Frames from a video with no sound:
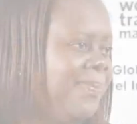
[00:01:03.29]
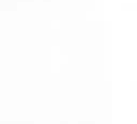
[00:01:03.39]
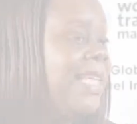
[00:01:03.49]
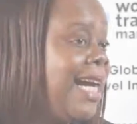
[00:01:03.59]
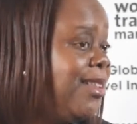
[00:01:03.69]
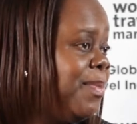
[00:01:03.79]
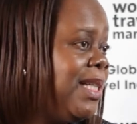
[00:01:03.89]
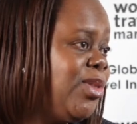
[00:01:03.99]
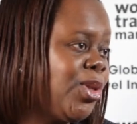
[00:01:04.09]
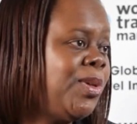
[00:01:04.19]
The
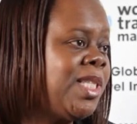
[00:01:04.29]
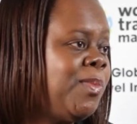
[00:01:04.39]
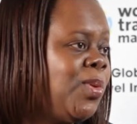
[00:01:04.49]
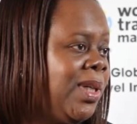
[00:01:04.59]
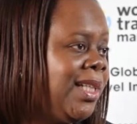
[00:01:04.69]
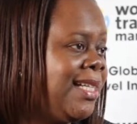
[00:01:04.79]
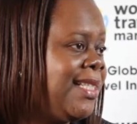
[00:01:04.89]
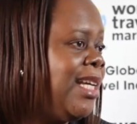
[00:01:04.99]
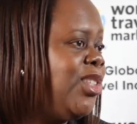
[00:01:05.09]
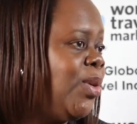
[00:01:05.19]
Caribbean Tourism
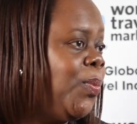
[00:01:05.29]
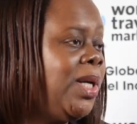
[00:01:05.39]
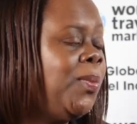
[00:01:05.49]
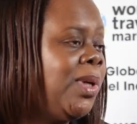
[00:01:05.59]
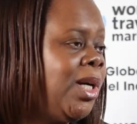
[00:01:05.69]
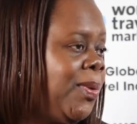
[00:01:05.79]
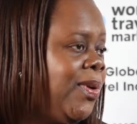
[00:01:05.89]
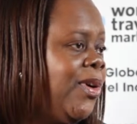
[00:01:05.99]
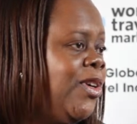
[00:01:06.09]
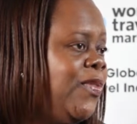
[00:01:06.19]
Organisation, we work with
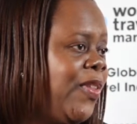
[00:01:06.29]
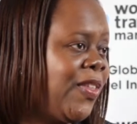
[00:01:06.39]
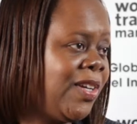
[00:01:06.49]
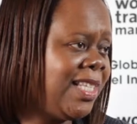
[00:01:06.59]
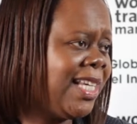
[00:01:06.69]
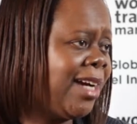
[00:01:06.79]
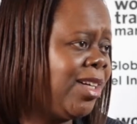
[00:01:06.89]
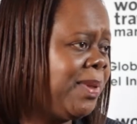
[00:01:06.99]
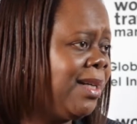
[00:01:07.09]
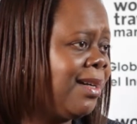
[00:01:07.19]
over 30
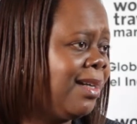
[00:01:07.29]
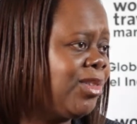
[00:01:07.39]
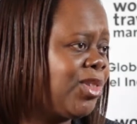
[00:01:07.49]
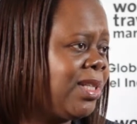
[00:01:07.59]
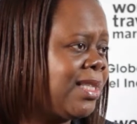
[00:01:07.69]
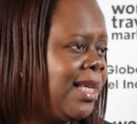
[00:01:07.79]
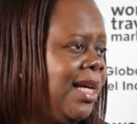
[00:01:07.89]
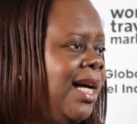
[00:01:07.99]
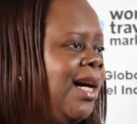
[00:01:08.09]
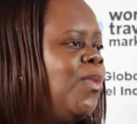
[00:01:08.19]
Caribbean countries,
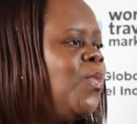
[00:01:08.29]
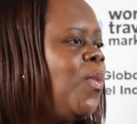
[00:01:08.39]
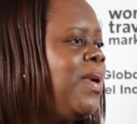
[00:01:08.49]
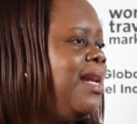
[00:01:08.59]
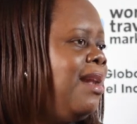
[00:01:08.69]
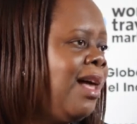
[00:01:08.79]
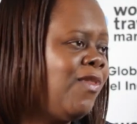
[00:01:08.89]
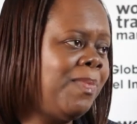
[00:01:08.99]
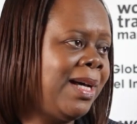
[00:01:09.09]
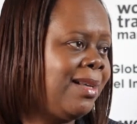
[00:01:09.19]
and what we love
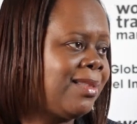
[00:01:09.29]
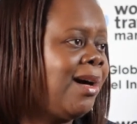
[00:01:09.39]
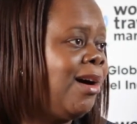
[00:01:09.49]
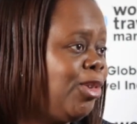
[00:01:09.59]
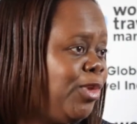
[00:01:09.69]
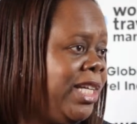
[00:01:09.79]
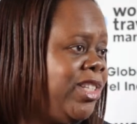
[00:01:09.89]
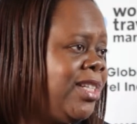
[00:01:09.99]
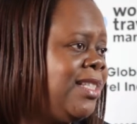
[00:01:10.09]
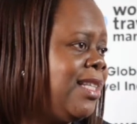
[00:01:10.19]
about our
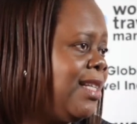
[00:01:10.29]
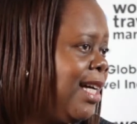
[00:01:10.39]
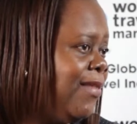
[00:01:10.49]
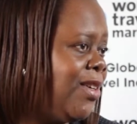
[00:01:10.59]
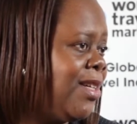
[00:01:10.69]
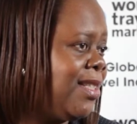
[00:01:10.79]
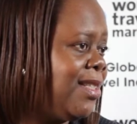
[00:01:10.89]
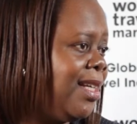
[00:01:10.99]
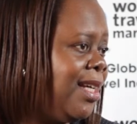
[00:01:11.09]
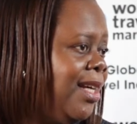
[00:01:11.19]
region is the
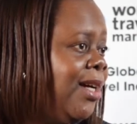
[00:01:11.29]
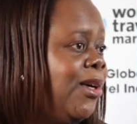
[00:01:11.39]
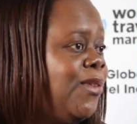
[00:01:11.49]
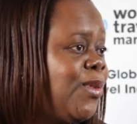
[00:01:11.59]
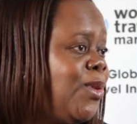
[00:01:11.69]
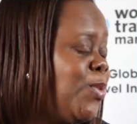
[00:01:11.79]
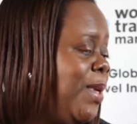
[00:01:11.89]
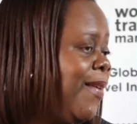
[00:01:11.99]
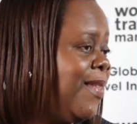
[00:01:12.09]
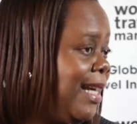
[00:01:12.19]
diversity. Of course, we
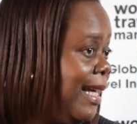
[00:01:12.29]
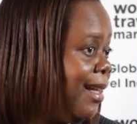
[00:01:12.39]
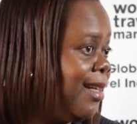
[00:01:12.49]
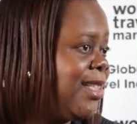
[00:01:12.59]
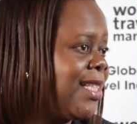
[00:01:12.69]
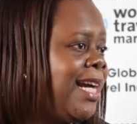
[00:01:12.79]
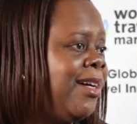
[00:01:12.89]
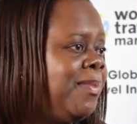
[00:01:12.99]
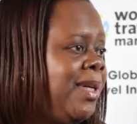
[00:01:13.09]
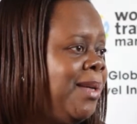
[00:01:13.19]
have the English
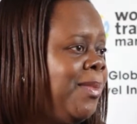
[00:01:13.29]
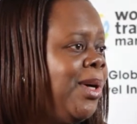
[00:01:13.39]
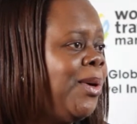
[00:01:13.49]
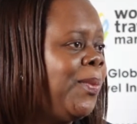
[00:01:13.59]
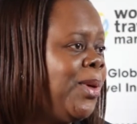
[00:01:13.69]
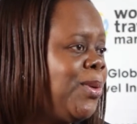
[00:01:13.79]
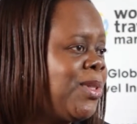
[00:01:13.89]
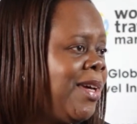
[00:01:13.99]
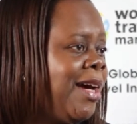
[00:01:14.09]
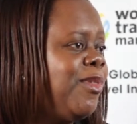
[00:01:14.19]
Caribbean, we also
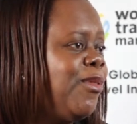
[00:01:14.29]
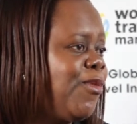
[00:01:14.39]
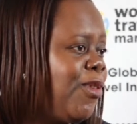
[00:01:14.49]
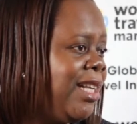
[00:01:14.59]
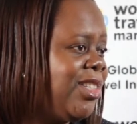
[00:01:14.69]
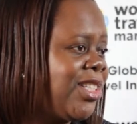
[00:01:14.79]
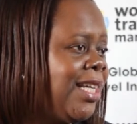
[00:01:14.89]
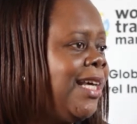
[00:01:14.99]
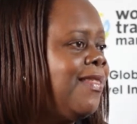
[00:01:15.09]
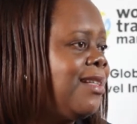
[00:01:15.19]
have the French,
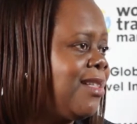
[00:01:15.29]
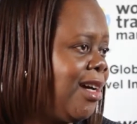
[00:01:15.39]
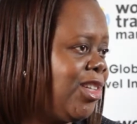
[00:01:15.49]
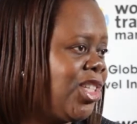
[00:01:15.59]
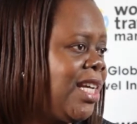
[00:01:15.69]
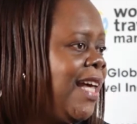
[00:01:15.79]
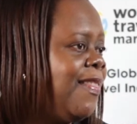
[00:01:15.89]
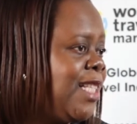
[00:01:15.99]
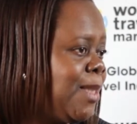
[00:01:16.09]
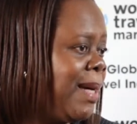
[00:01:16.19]
the Dutch and
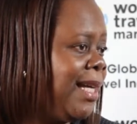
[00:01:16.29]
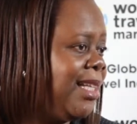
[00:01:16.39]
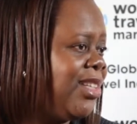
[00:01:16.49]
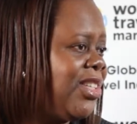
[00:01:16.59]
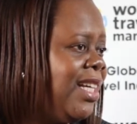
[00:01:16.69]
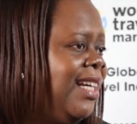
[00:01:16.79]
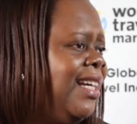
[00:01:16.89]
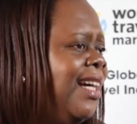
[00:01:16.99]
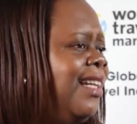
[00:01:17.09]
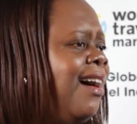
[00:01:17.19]
the Spanish,
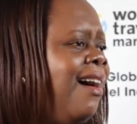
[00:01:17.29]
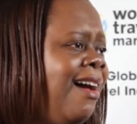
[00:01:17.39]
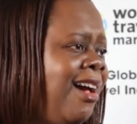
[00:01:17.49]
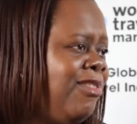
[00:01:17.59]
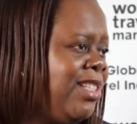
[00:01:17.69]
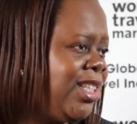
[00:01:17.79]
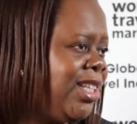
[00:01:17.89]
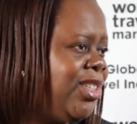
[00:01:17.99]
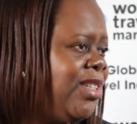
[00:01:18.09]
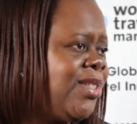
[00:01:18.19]
and our
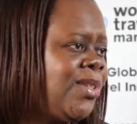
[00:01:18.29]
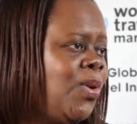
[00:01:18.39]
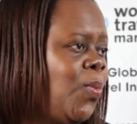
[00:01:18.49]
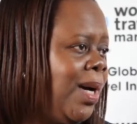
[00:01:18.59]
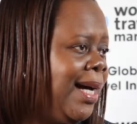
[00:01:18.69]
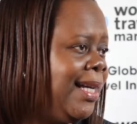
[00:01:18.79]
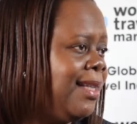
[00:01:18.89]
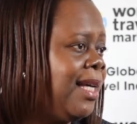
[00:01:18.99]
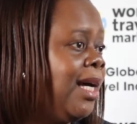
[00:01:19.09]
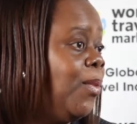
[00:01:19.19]
heritage is so wide.
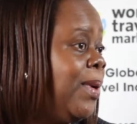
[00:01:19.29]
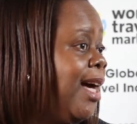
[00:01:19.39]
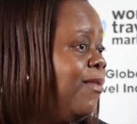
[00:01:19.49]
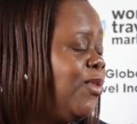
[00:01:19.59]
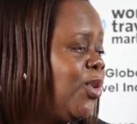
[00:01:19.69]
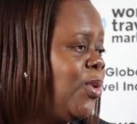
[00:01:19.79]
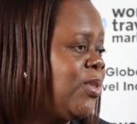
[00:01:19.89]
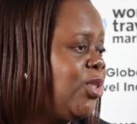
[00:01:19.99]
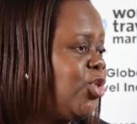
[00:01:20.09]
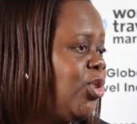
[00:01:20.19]
We have, of course,
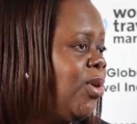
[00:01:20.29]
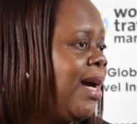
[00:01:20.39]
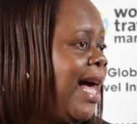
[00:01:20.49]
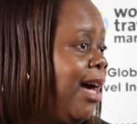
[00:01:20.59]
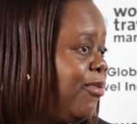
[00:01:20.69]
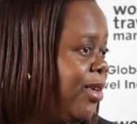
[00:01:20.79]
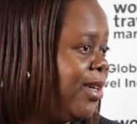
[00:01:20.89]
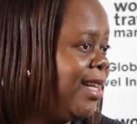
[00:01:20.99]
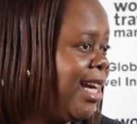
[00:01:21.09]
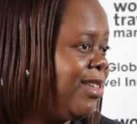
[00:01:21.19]
a strong
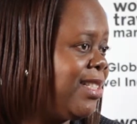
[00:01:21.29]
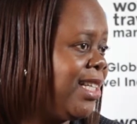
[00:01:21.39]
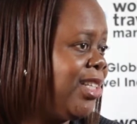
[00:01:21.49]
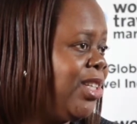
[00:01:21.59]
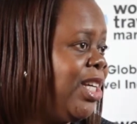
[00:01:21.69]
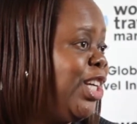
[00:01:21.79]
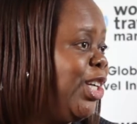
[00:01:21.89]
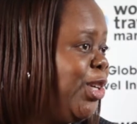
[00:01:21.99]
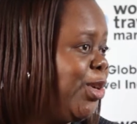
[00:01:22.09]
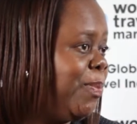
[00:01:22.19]
African heritage,
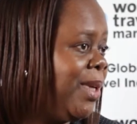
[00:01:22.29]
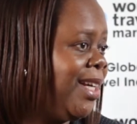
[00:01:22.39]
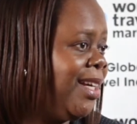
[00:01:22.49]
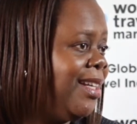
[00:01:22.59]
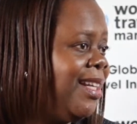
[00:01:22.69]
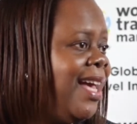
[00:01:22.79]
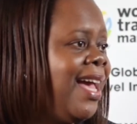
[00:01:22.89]
European,